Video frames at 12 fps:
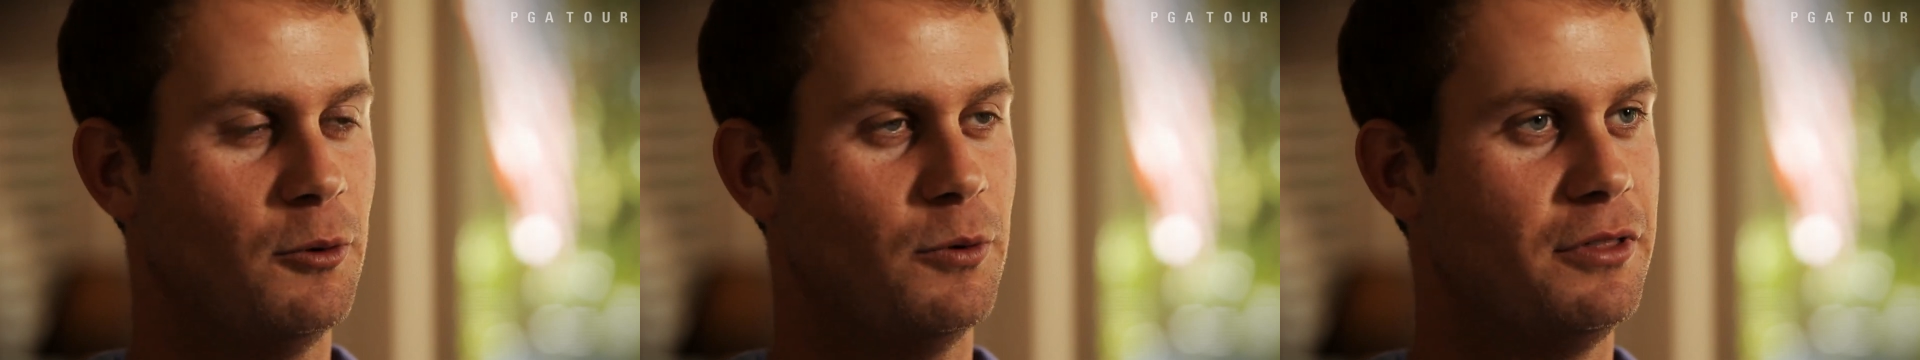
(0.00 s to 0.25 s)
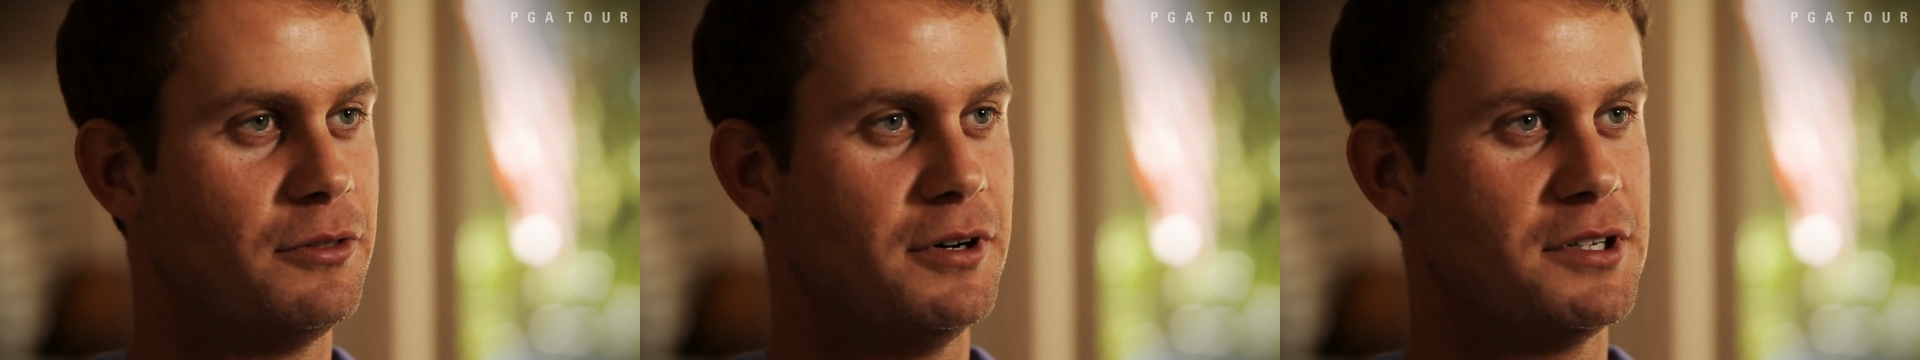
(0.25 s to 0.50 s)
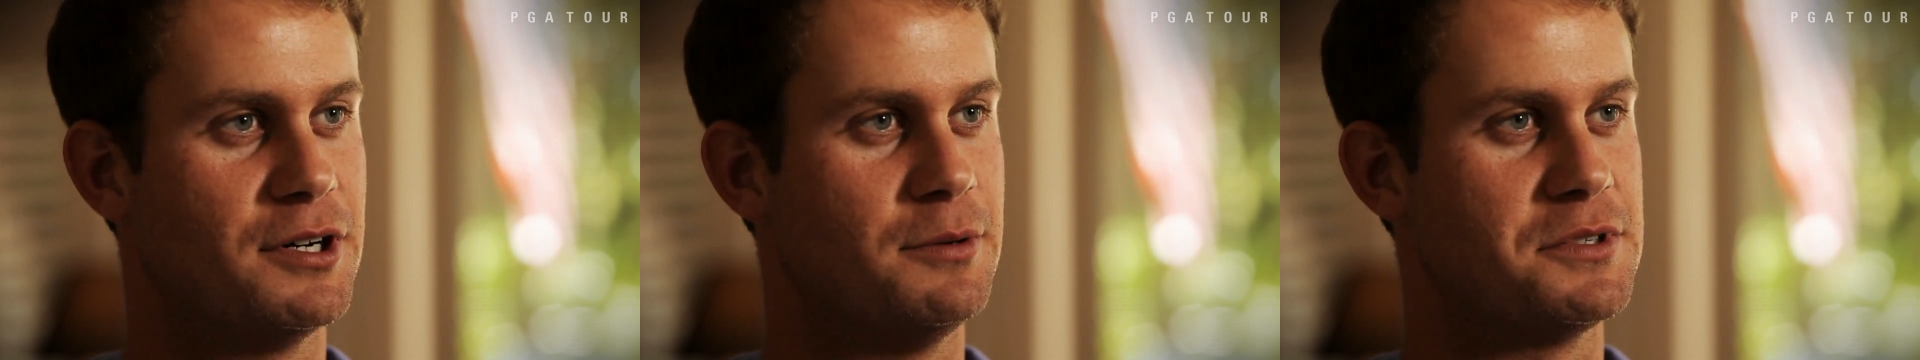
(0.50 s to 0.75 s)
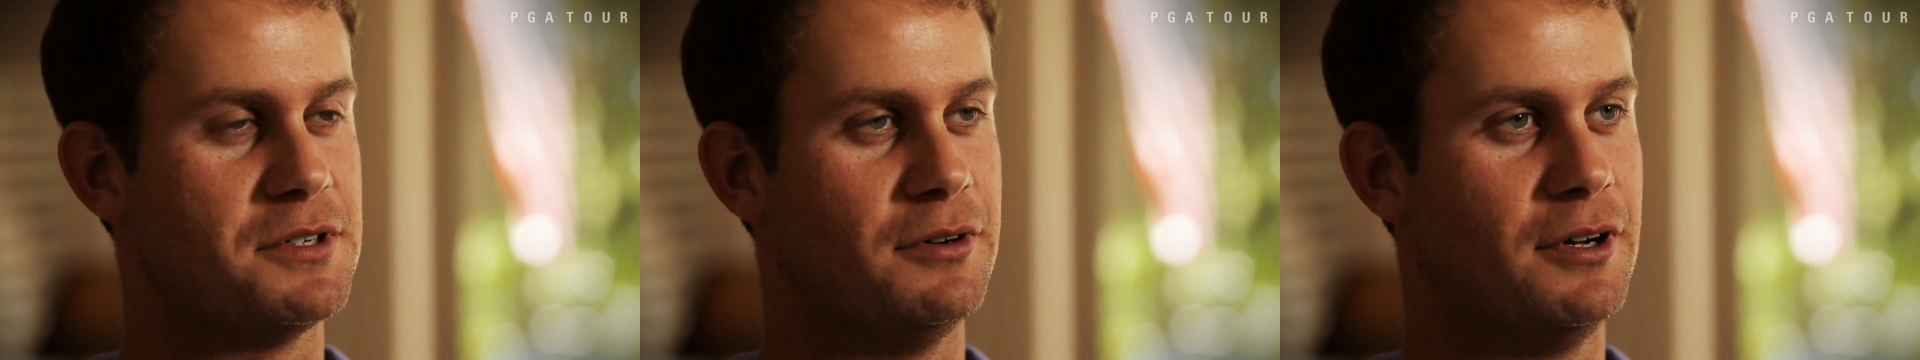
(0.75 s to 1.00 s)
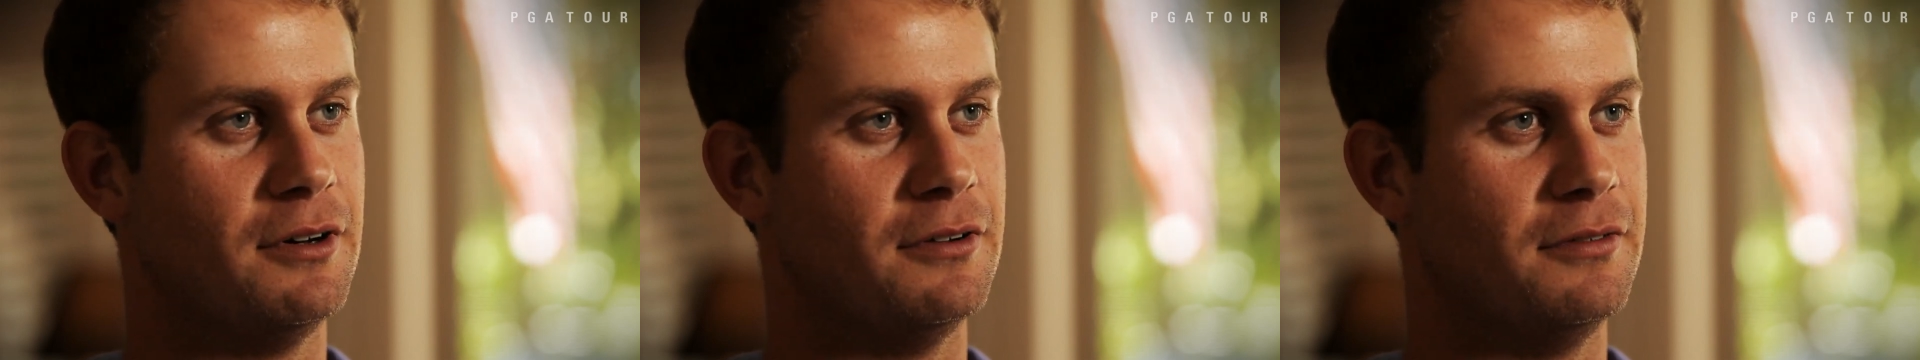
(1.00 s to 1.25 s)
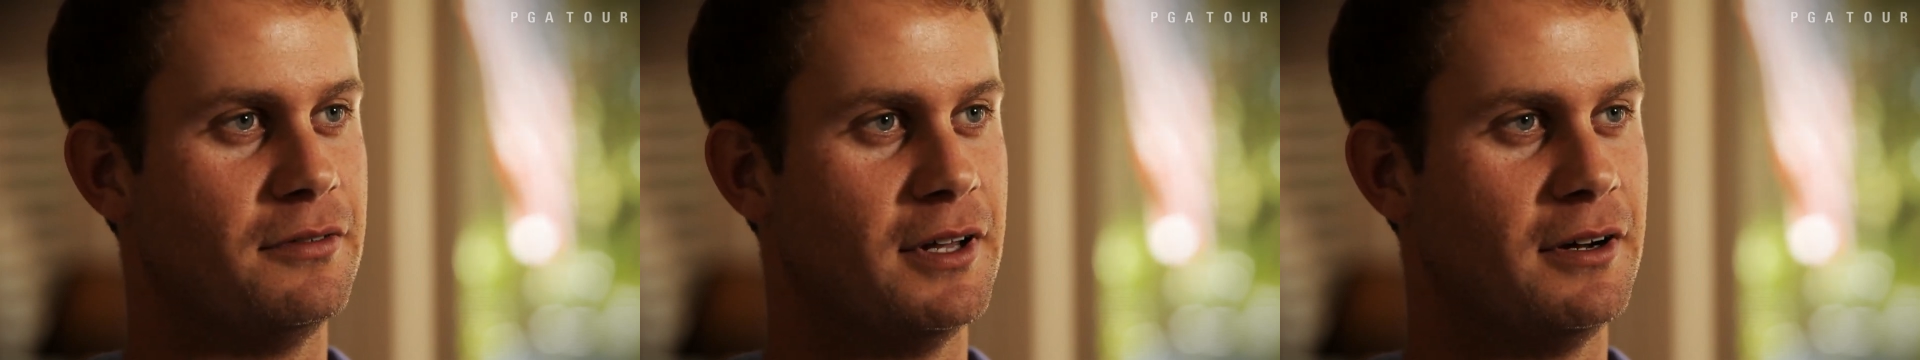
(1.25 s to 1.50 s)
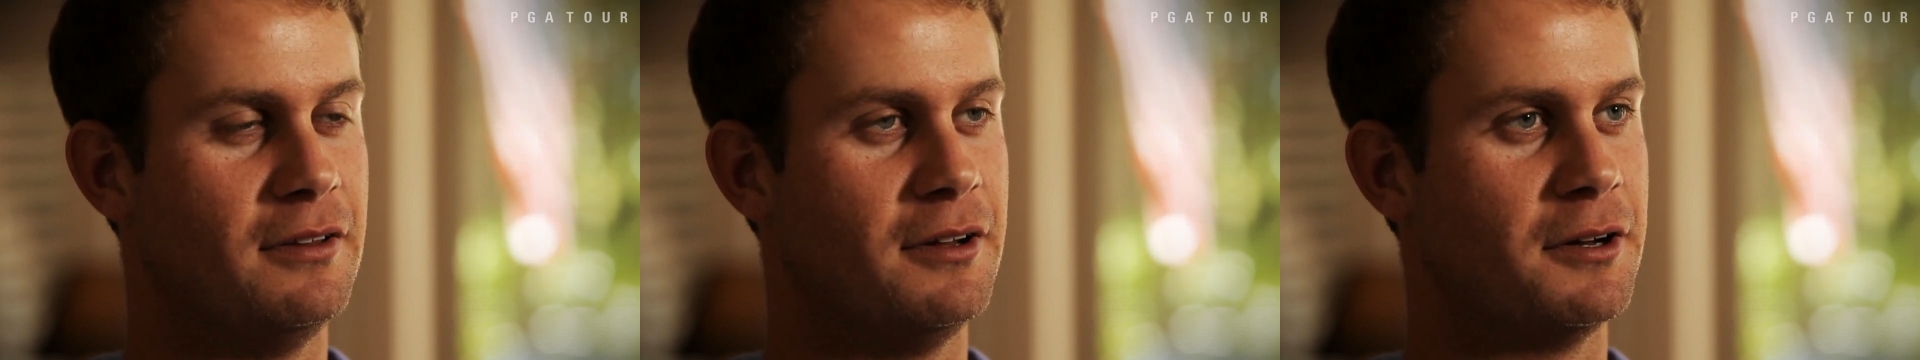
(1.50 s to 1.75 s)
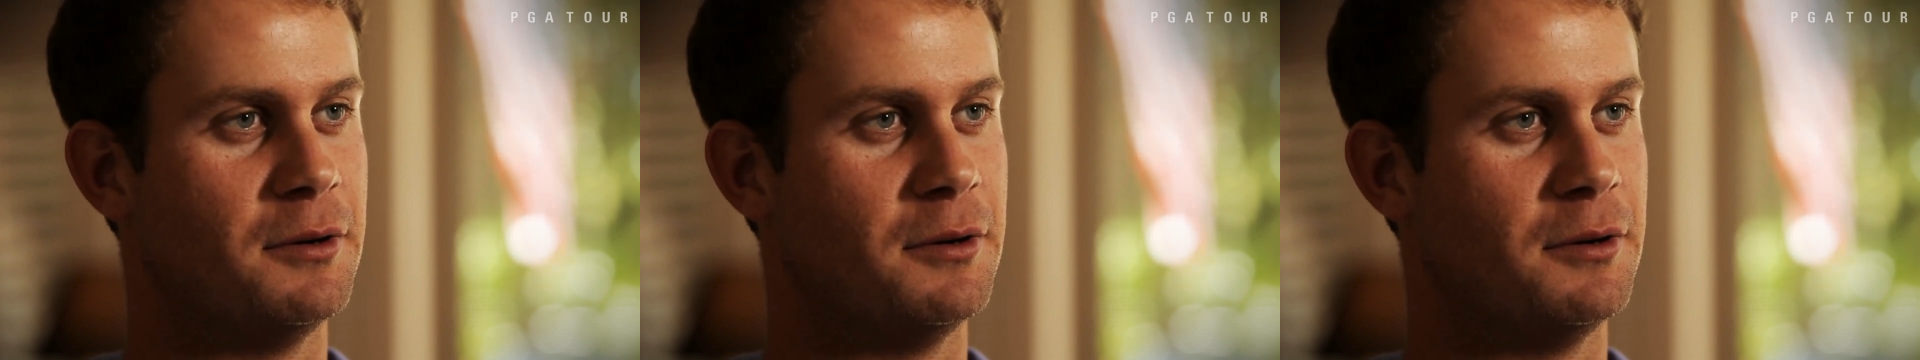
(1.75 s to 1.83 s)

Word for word: win three tournaments in a row. They're, they're